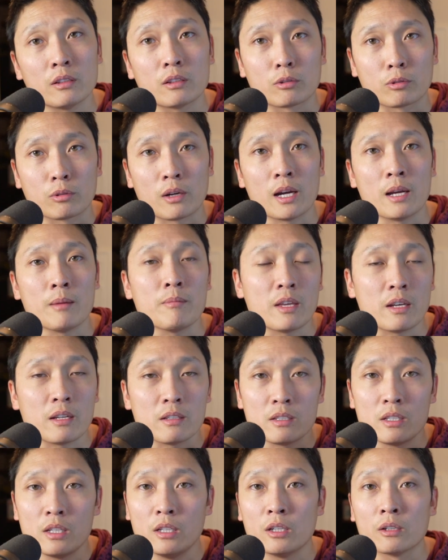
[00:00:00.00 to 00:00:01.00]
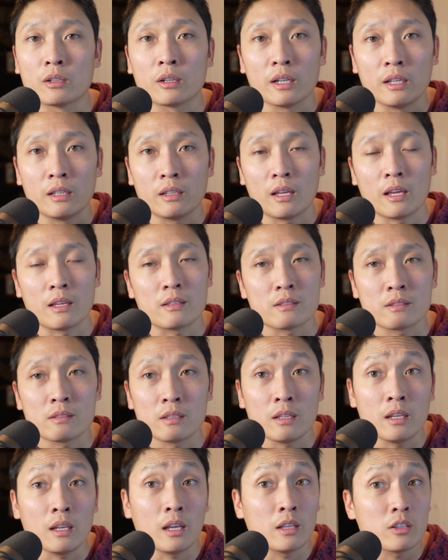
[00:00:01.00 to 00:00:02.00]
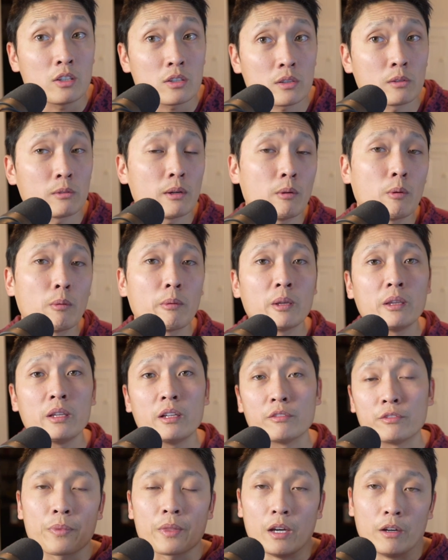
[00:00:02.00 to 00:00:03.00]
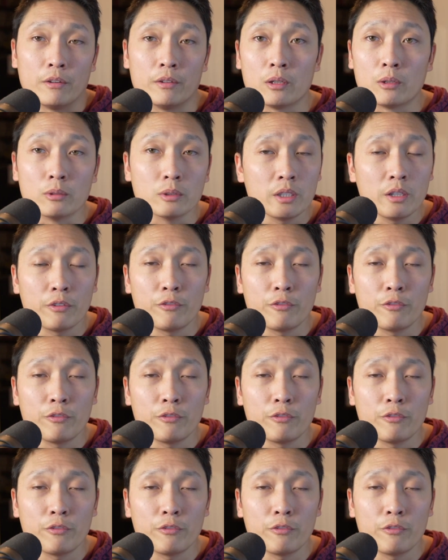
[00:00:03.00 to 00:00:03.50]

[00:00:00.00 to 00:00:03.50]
crime that is here in Kansas City and just around where we live. Only a